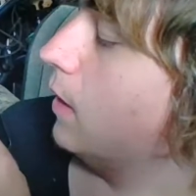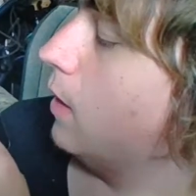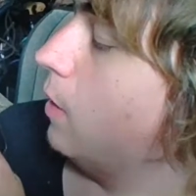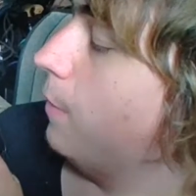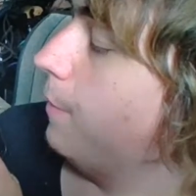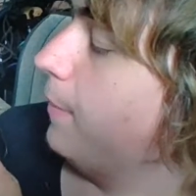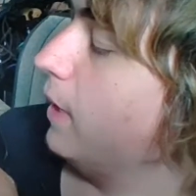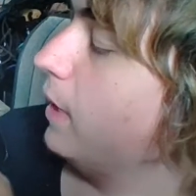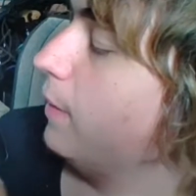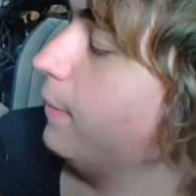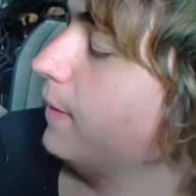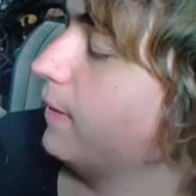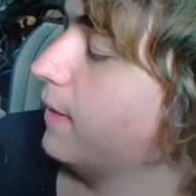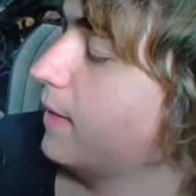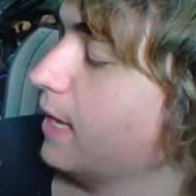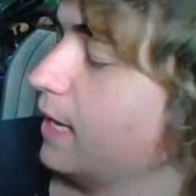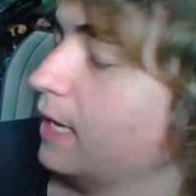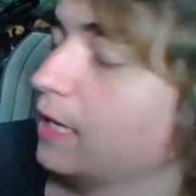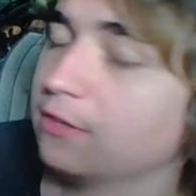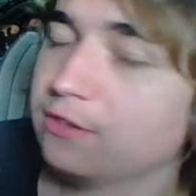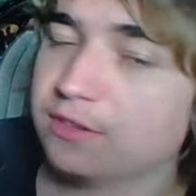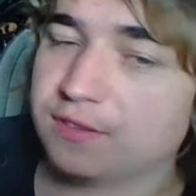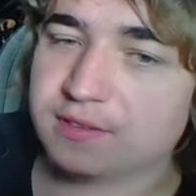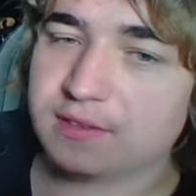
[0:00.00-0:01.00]
Maybe the
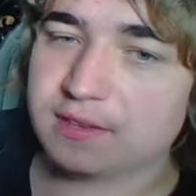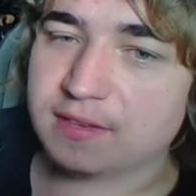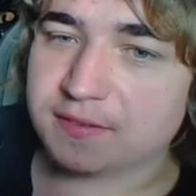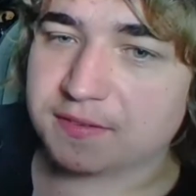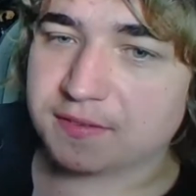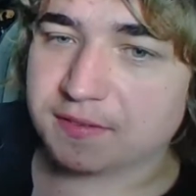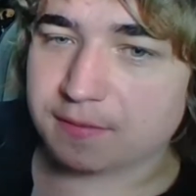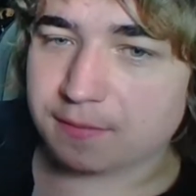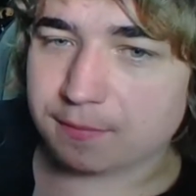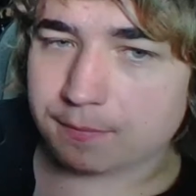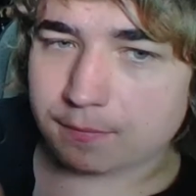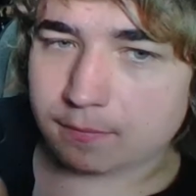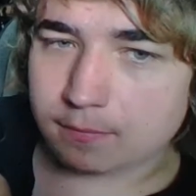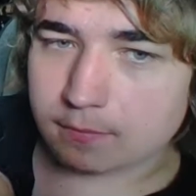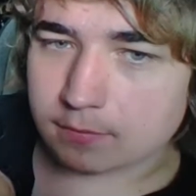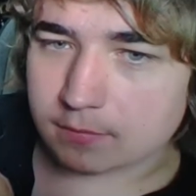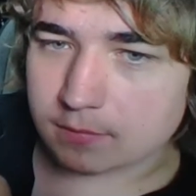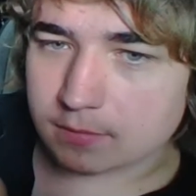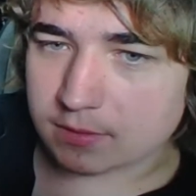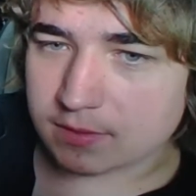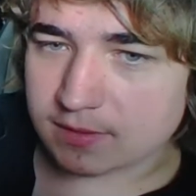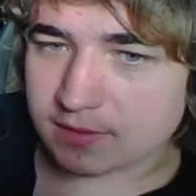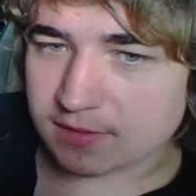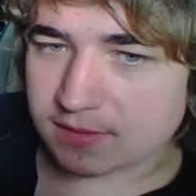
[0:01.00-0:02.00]
consciousness
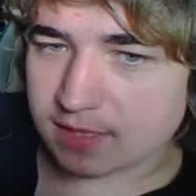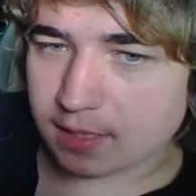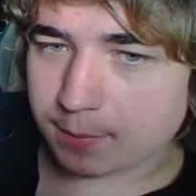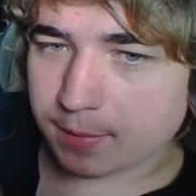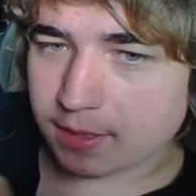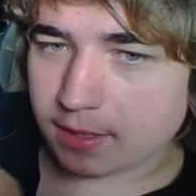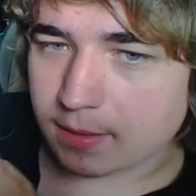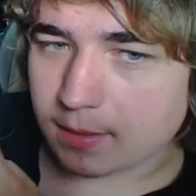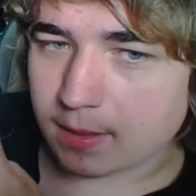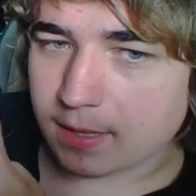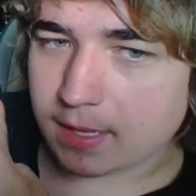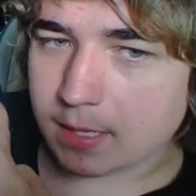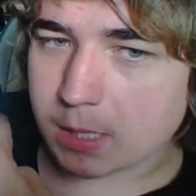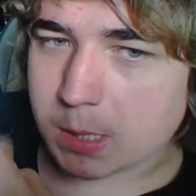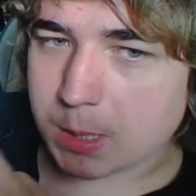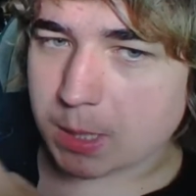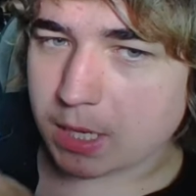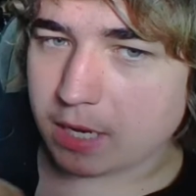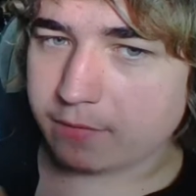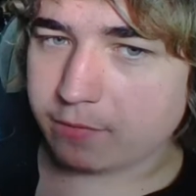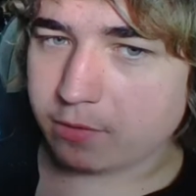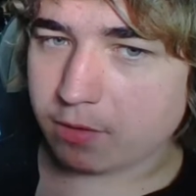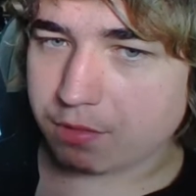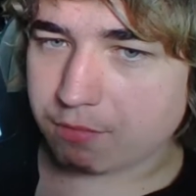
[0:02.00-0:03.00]
seemingly can
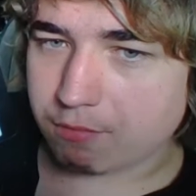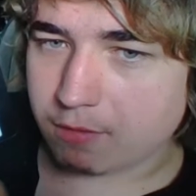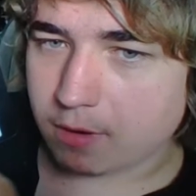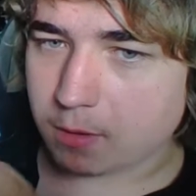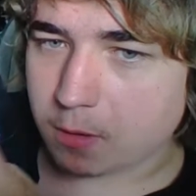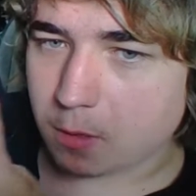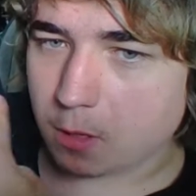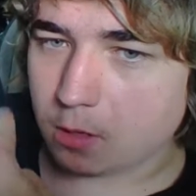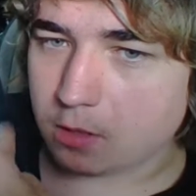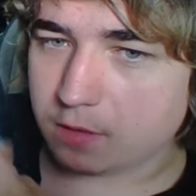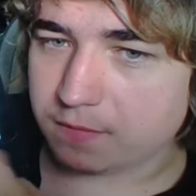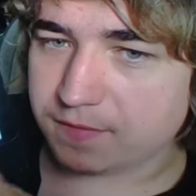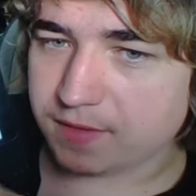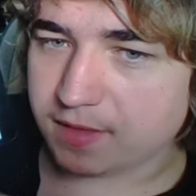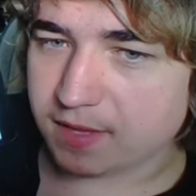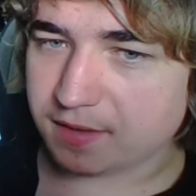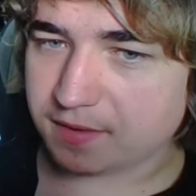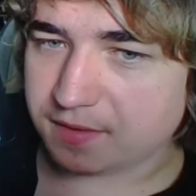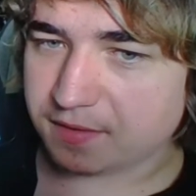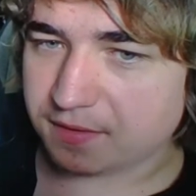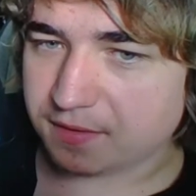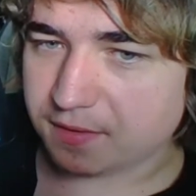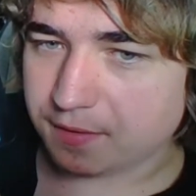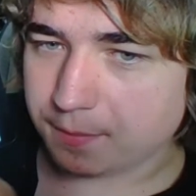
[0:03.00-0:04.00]
travel throughout all of
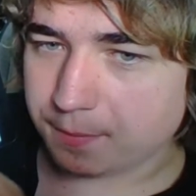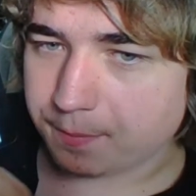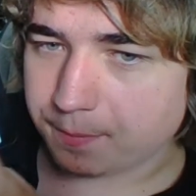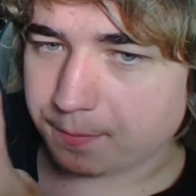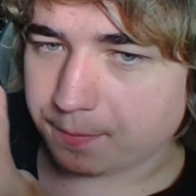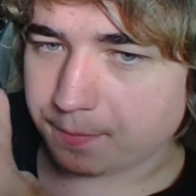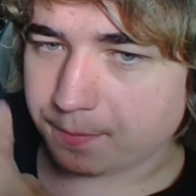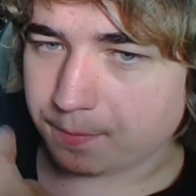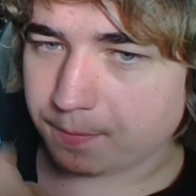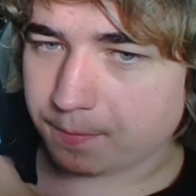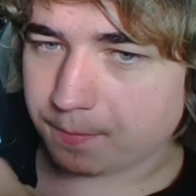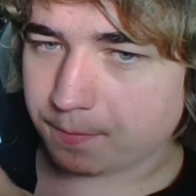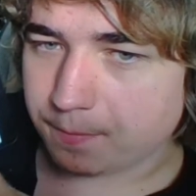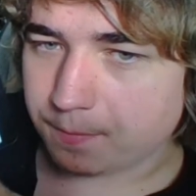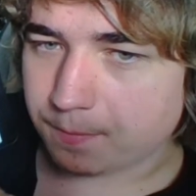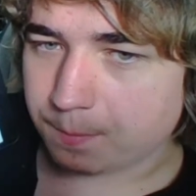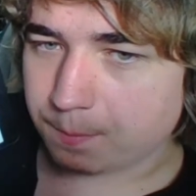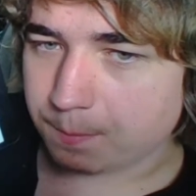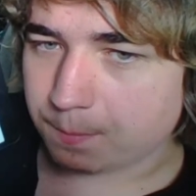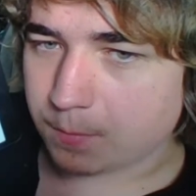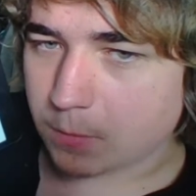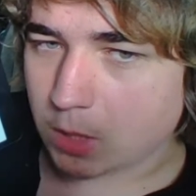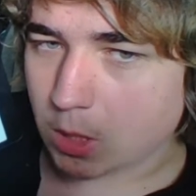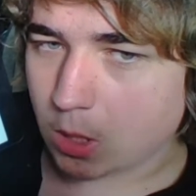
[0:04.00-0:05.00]
this.
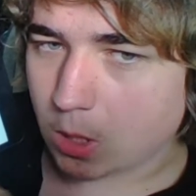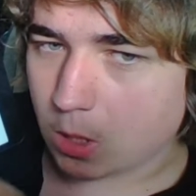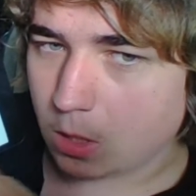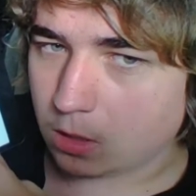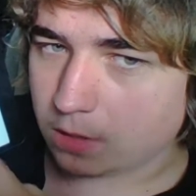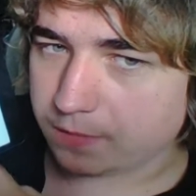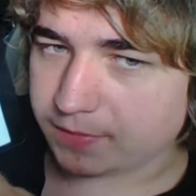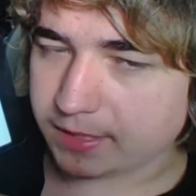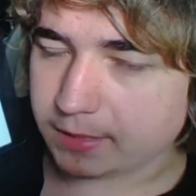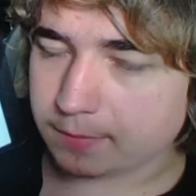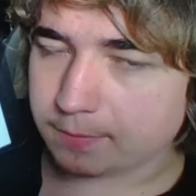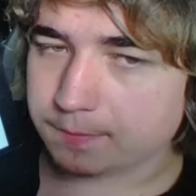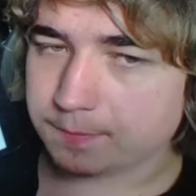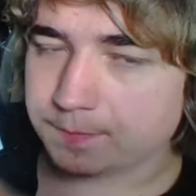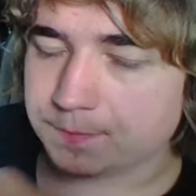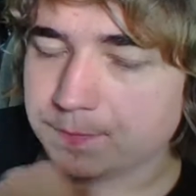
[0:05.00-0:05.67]
All of it.